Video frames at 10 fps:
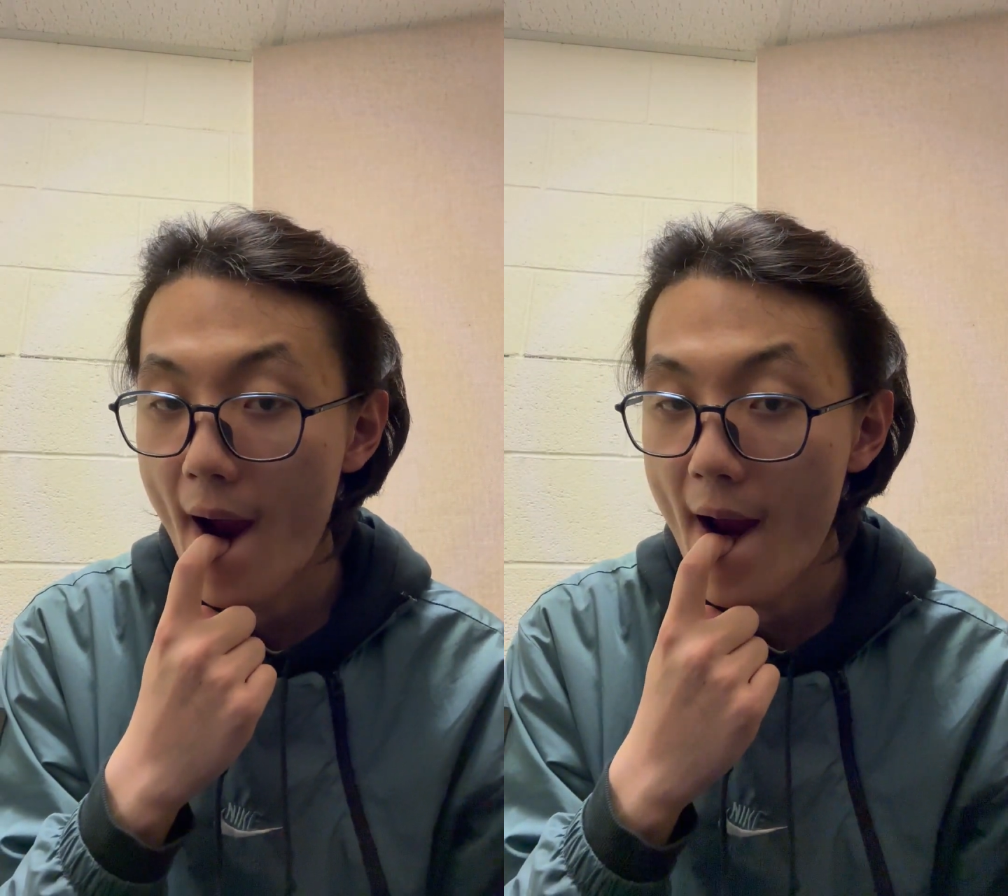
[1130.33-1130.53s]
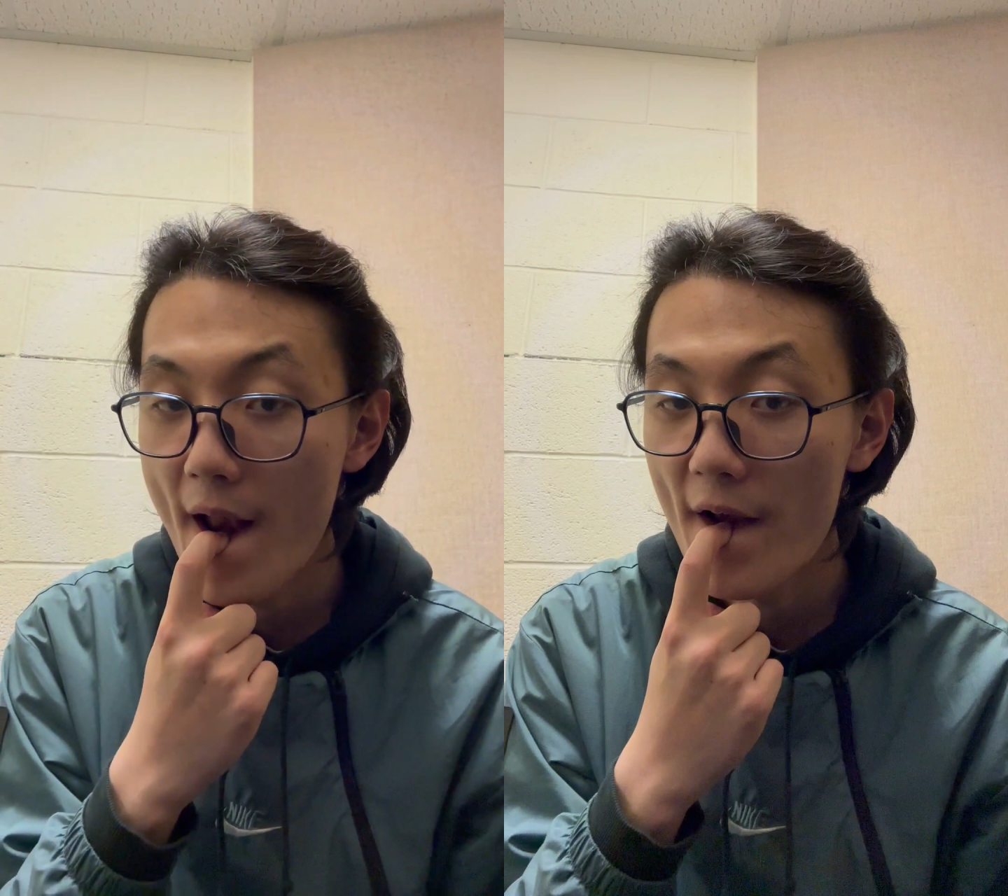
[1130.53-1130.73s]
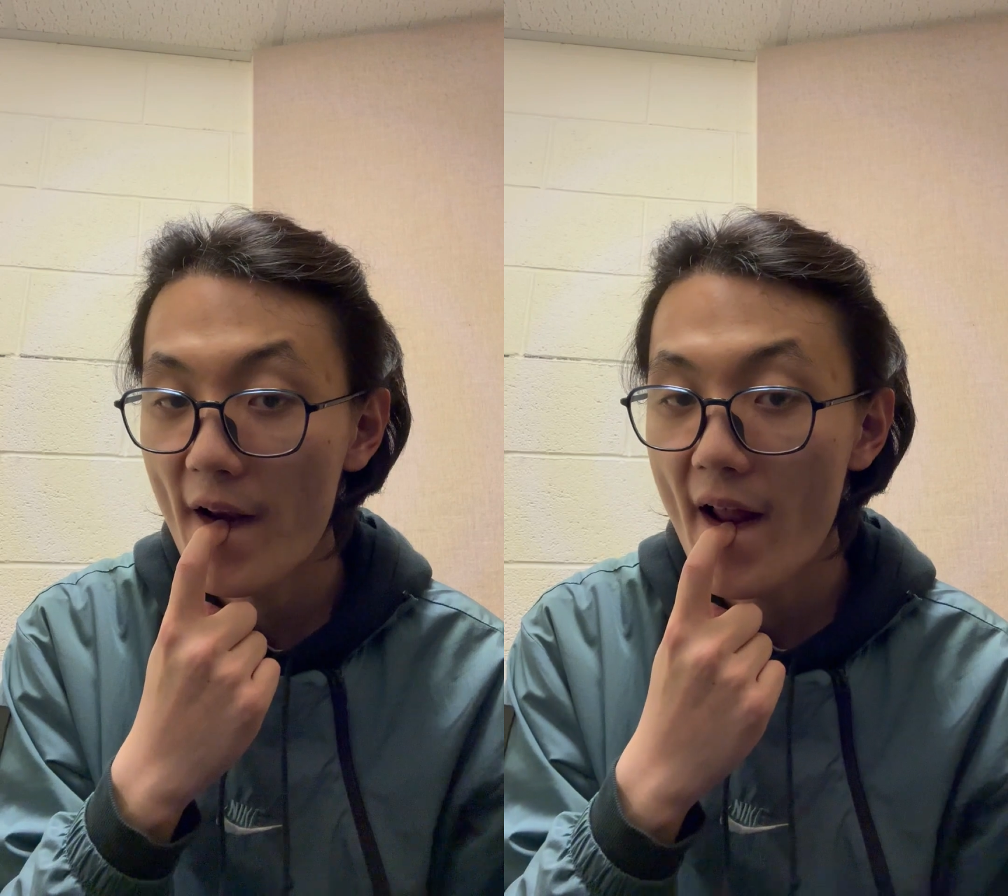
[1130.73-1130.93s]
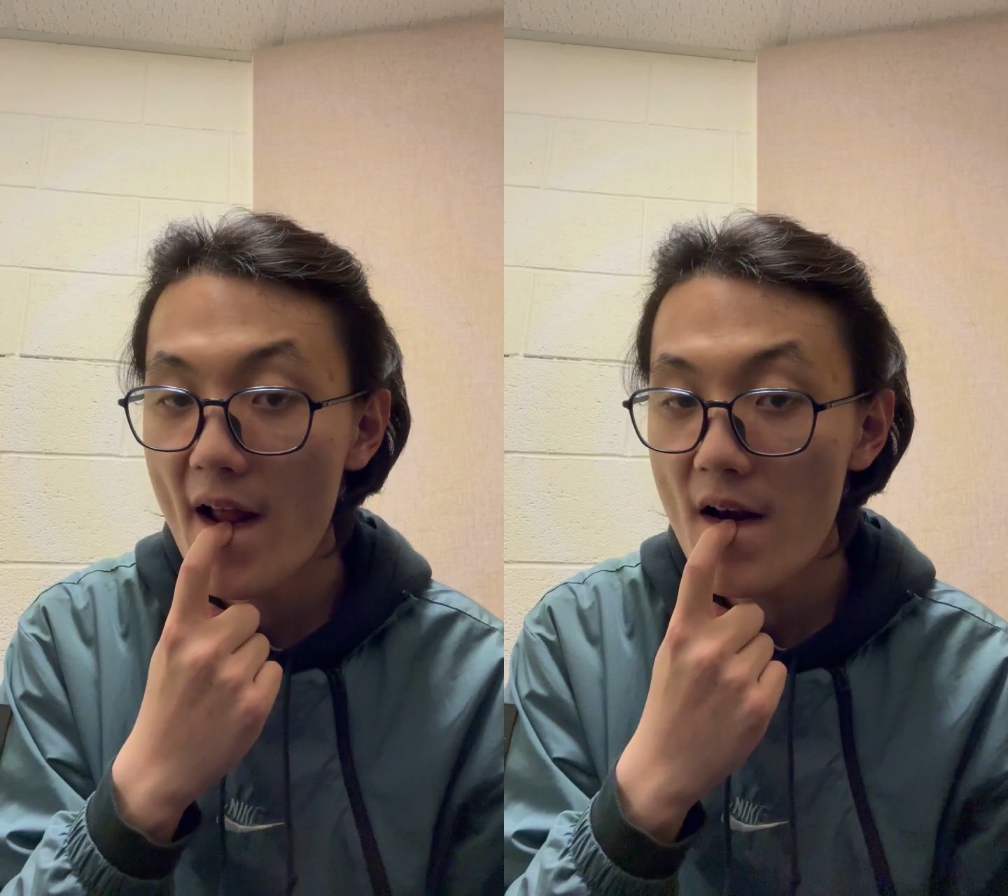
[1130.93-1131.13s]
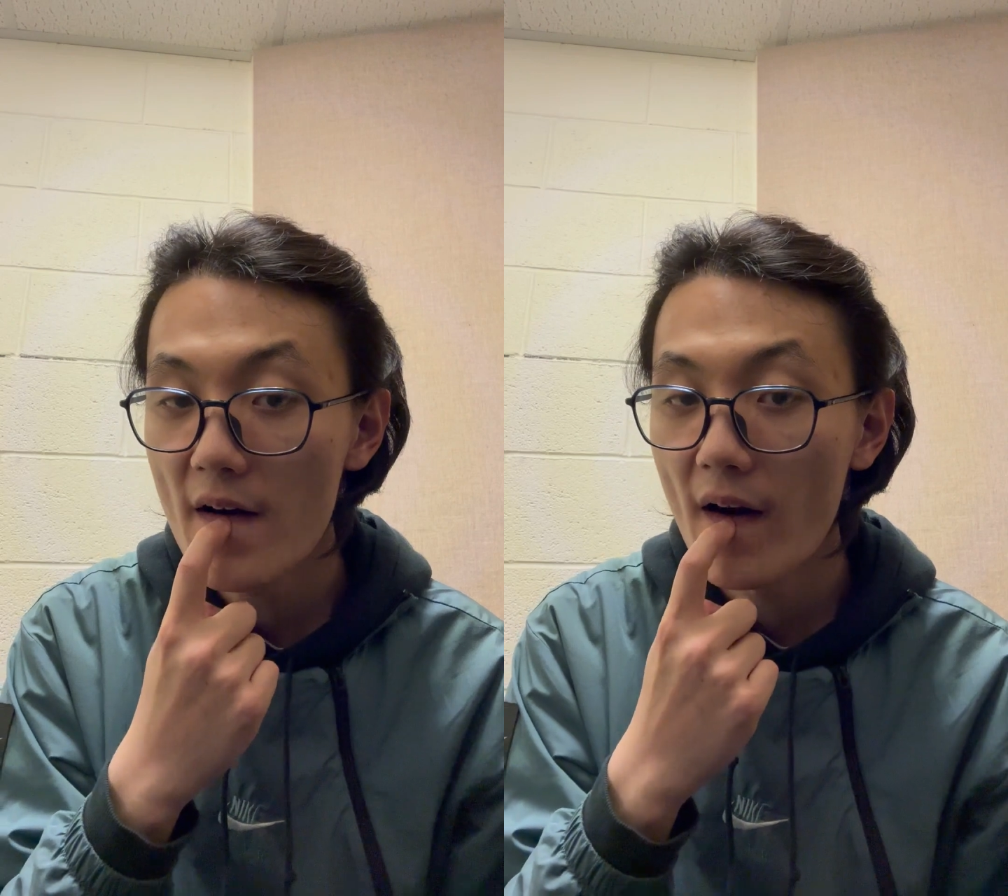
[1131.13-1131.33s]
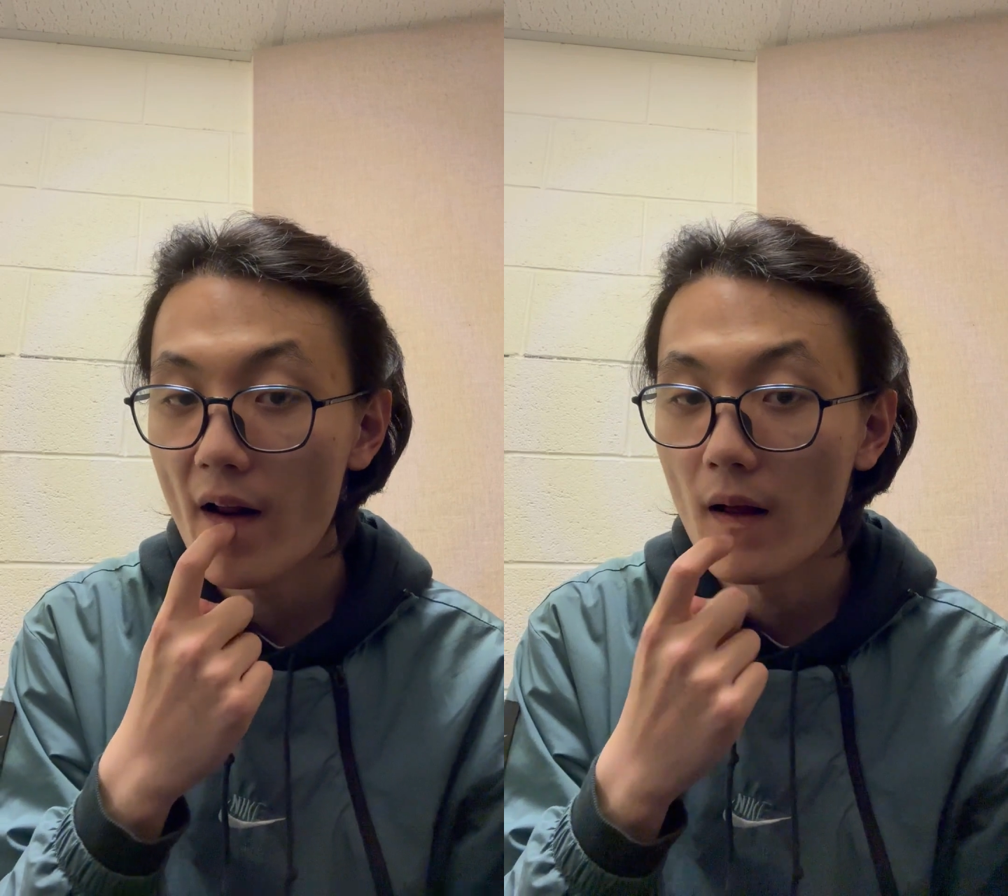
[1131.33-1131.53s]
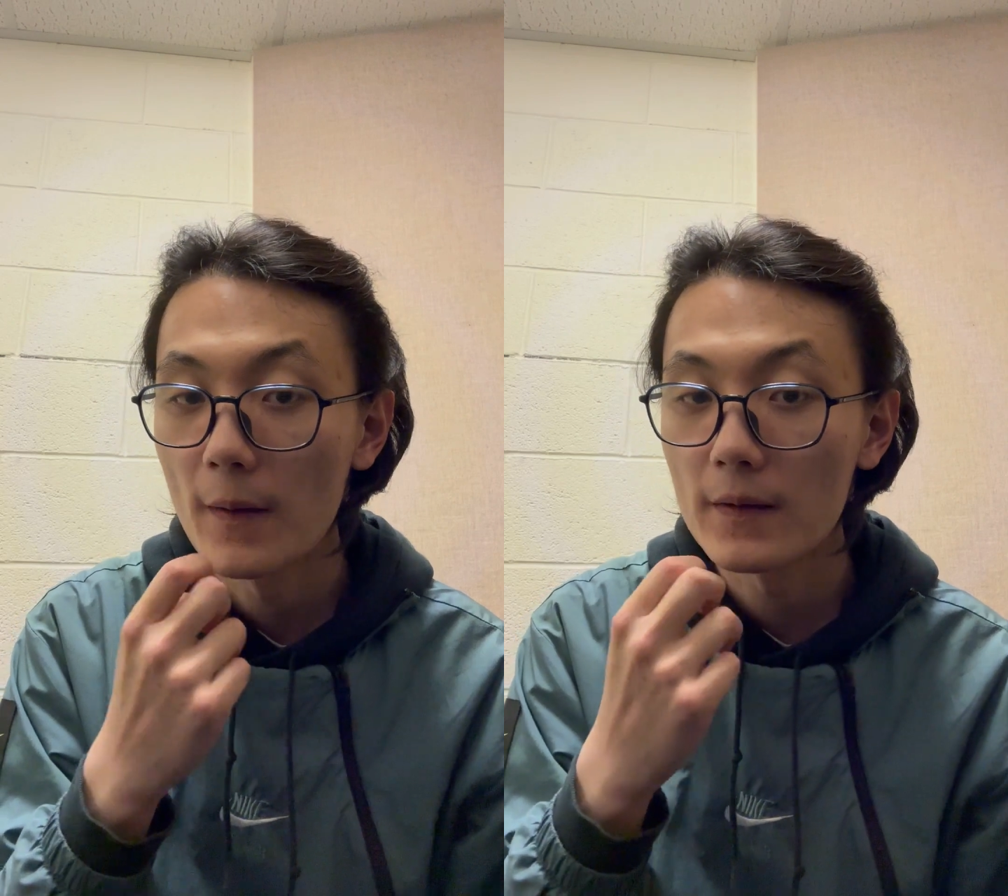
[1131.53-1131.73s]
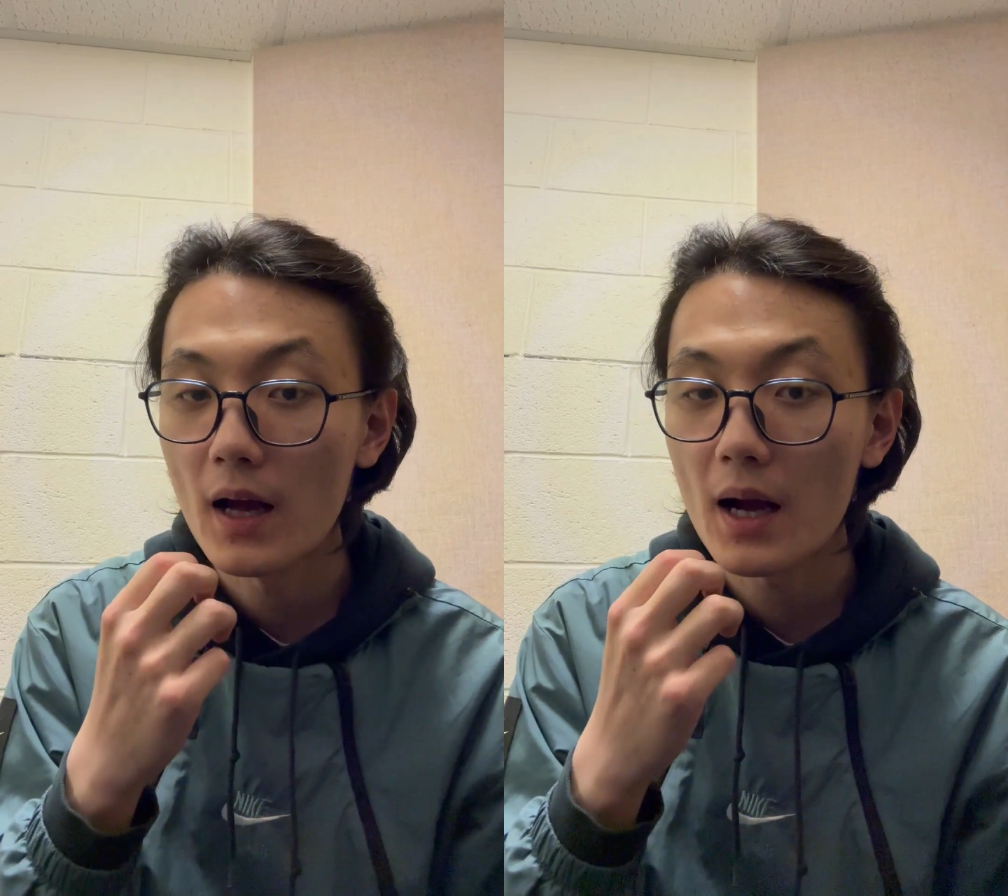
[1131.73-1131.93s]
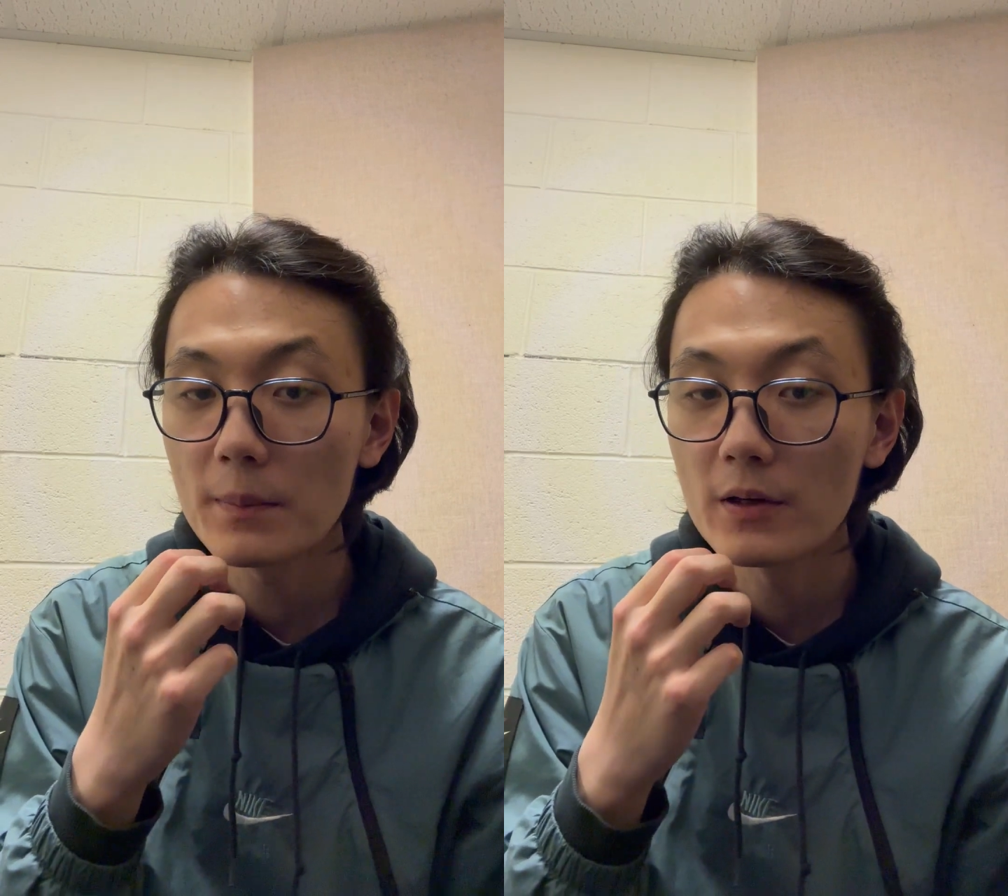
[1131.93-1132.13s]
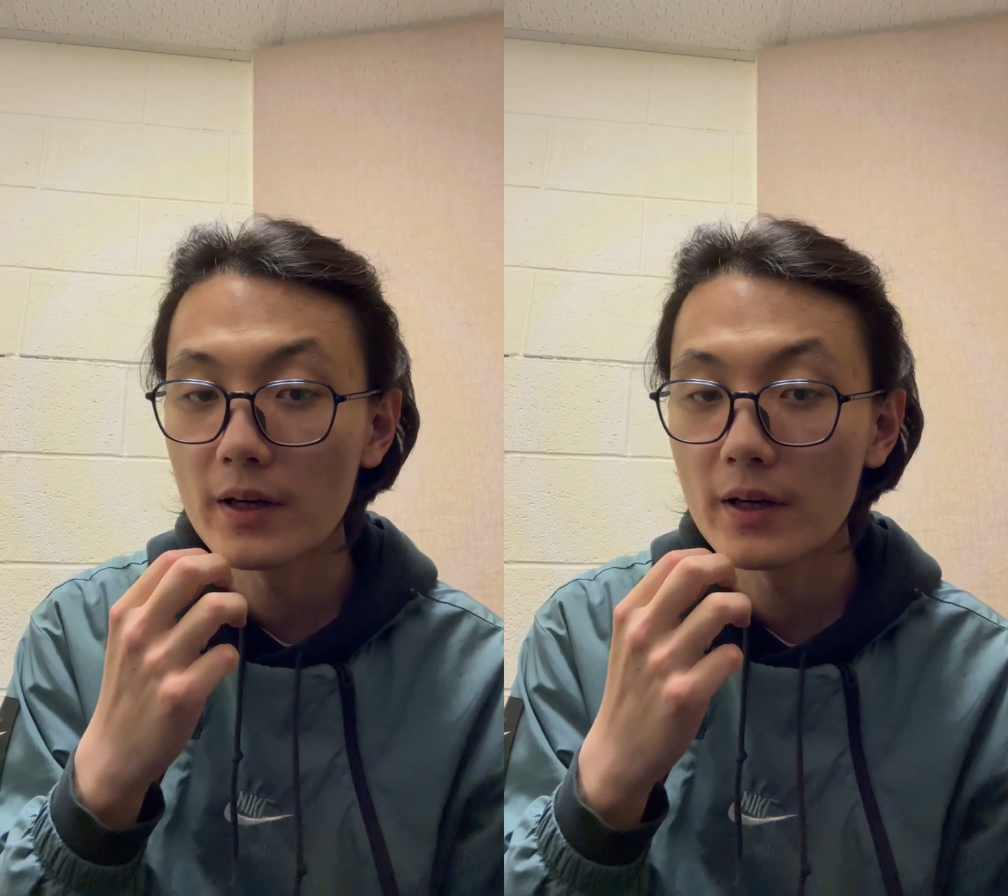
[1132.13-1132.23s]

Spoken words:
and then the upper